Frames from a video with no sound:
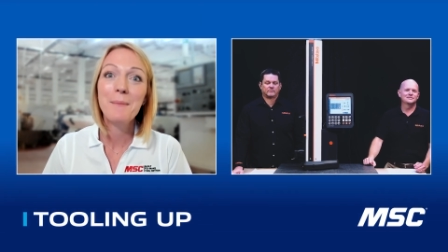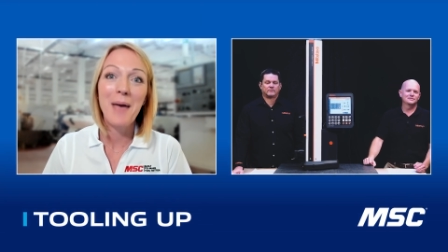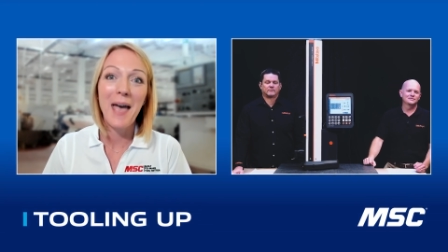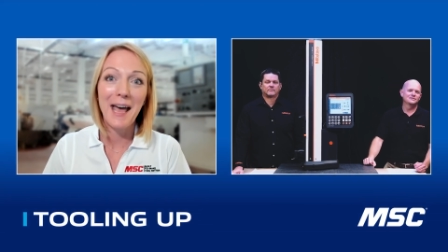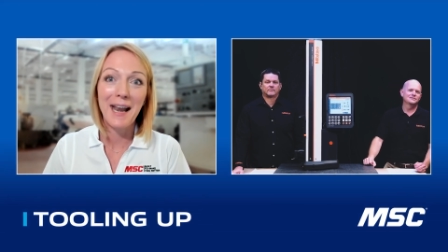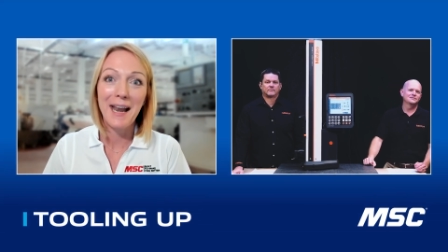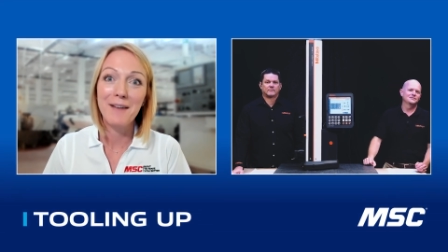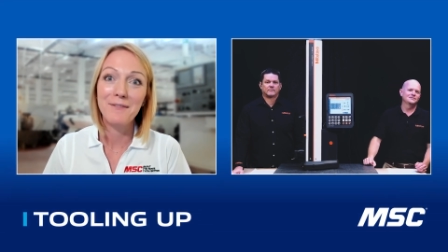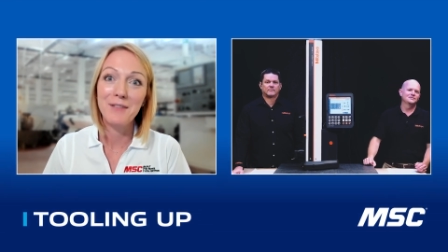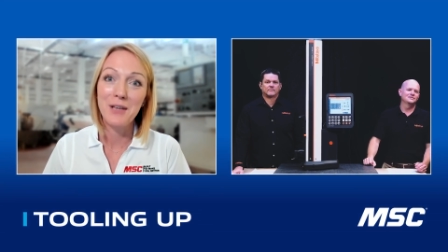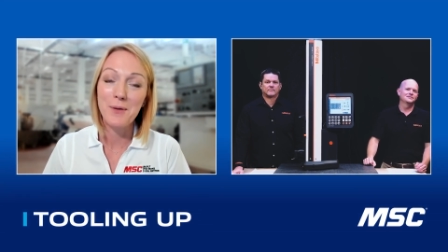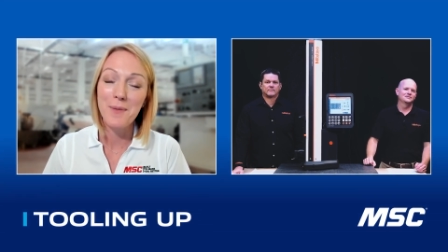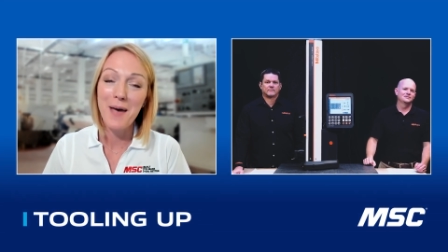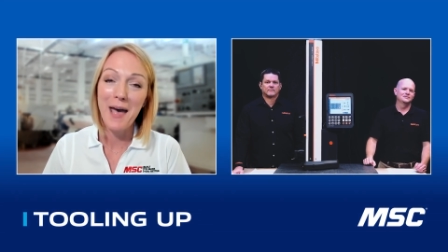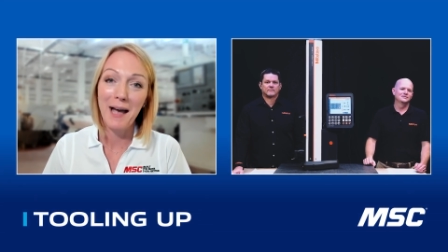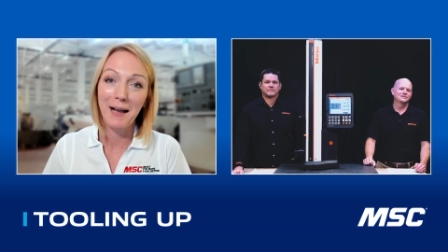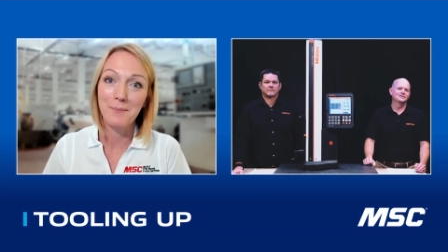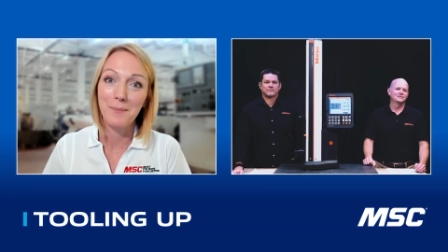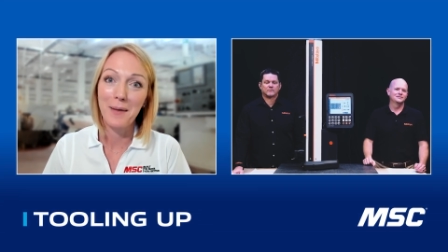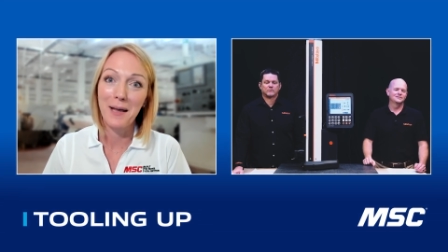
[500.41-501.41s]
Pat, having you
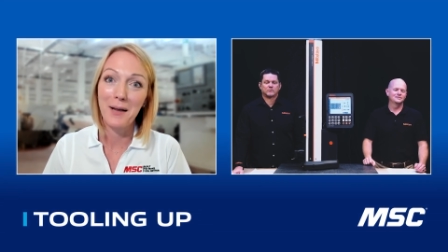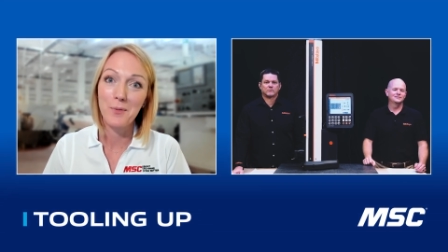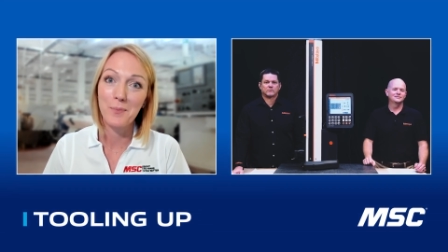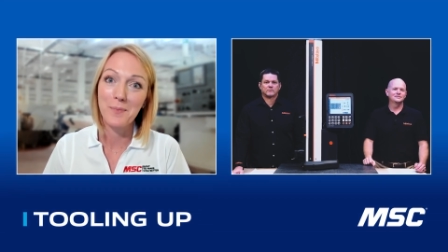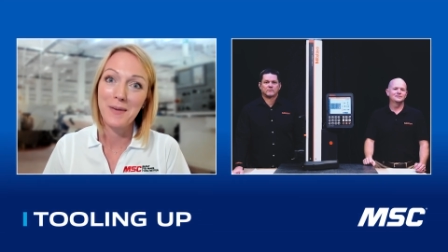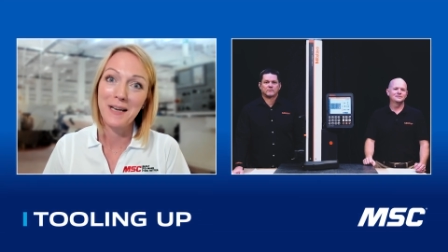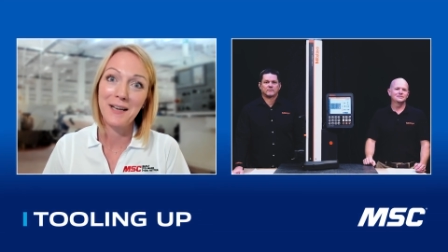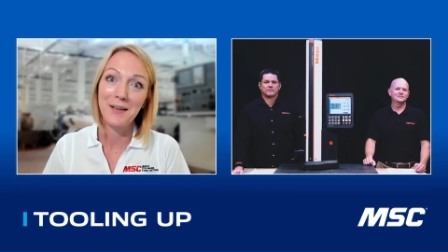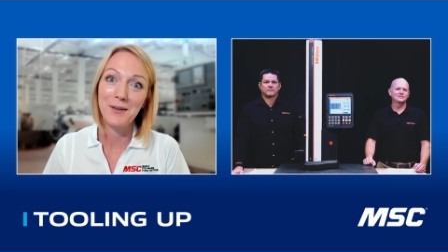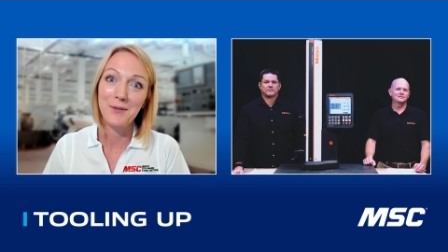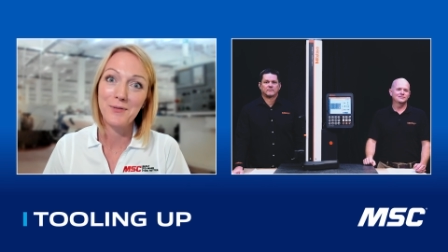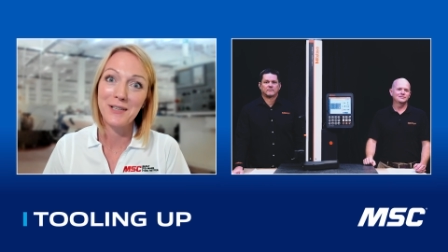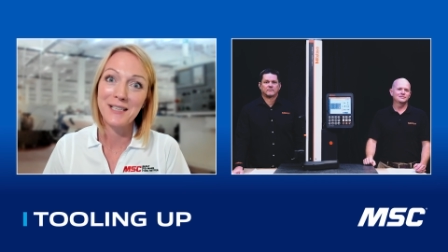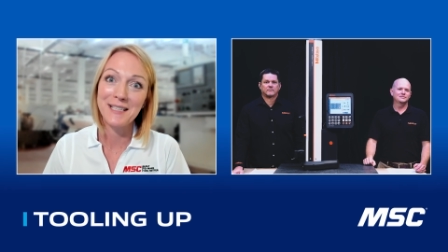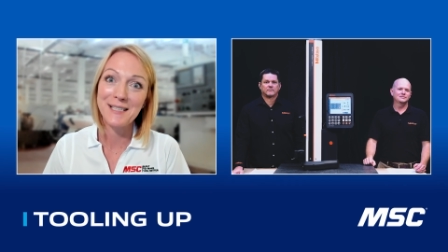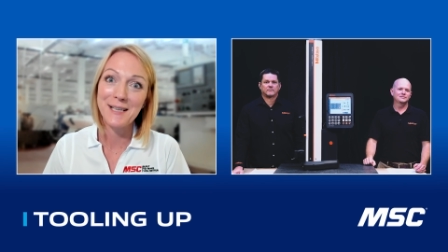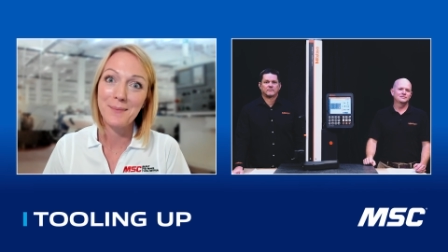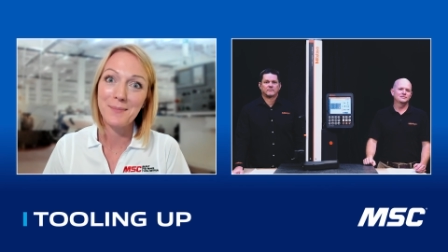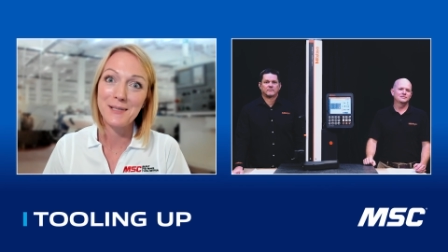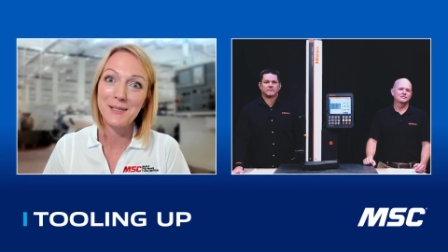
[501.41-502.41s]
back, and Michael, meeting you for
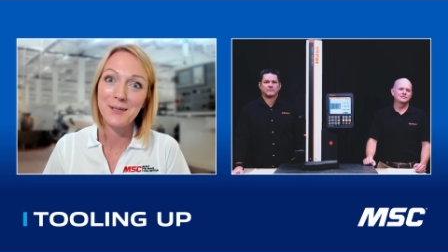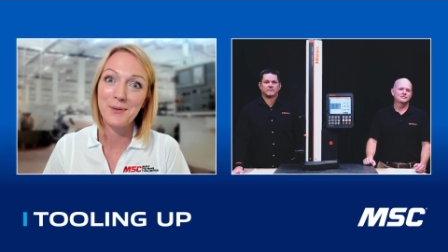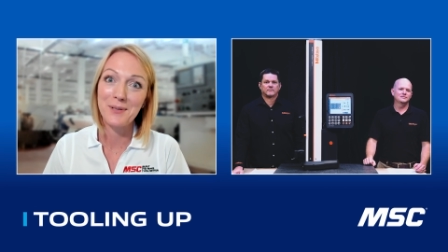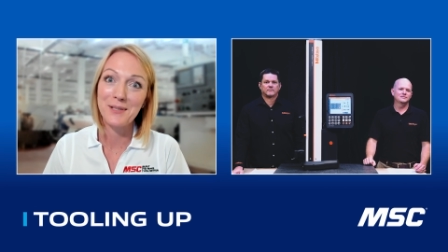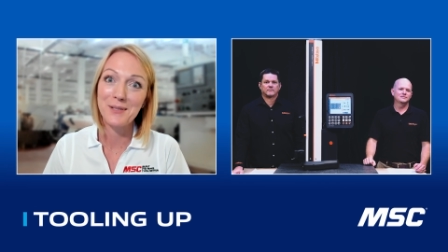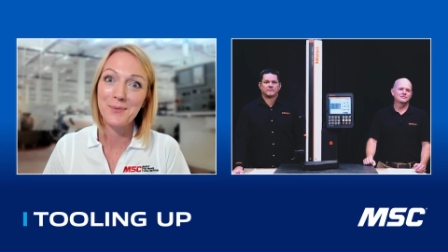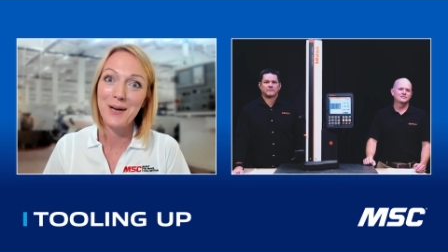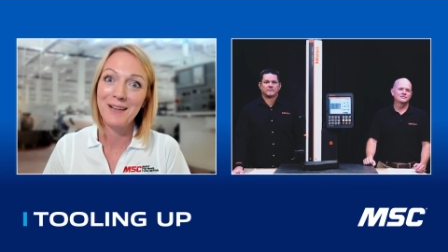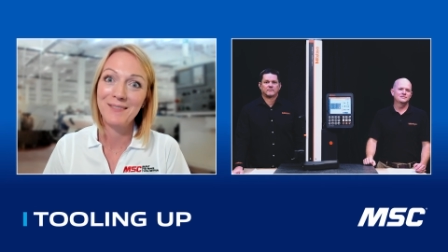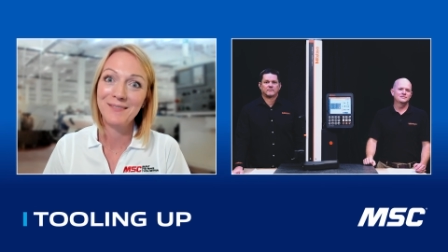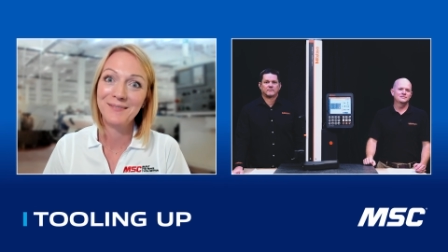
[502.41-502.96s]
this episode as